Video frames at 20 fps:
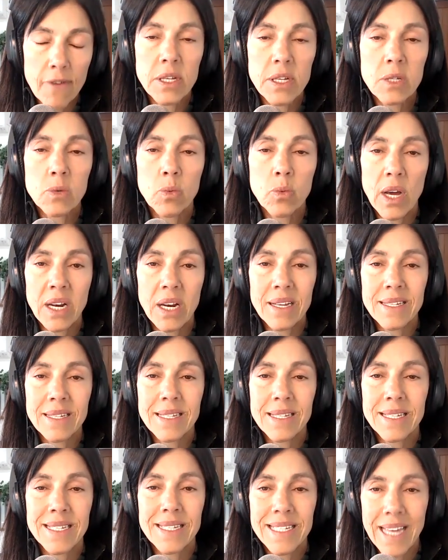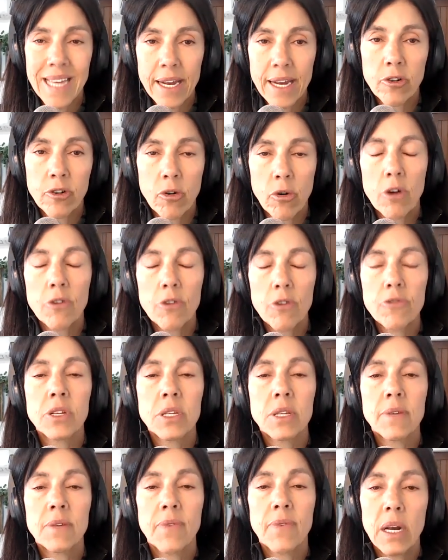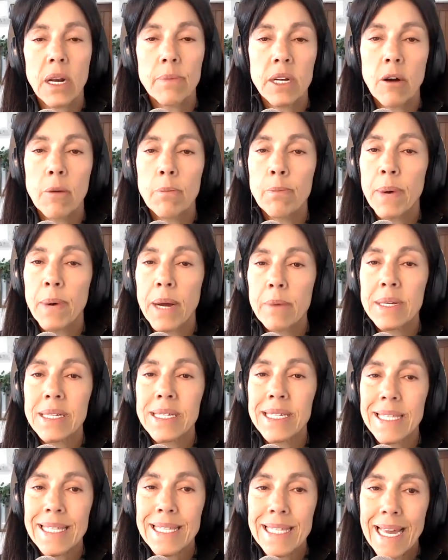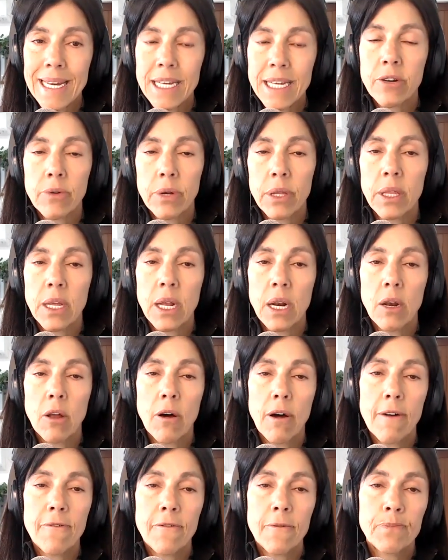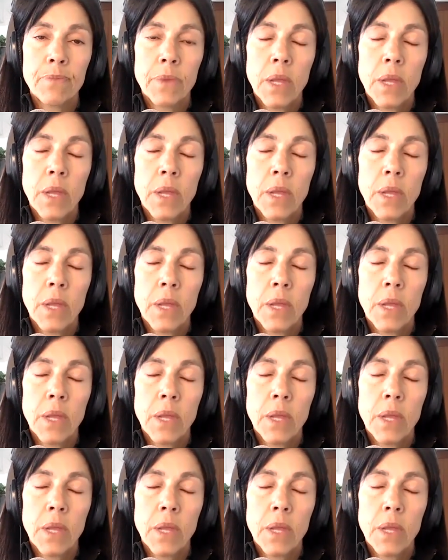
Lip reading: as well as sustained growth and development of babies later in their life.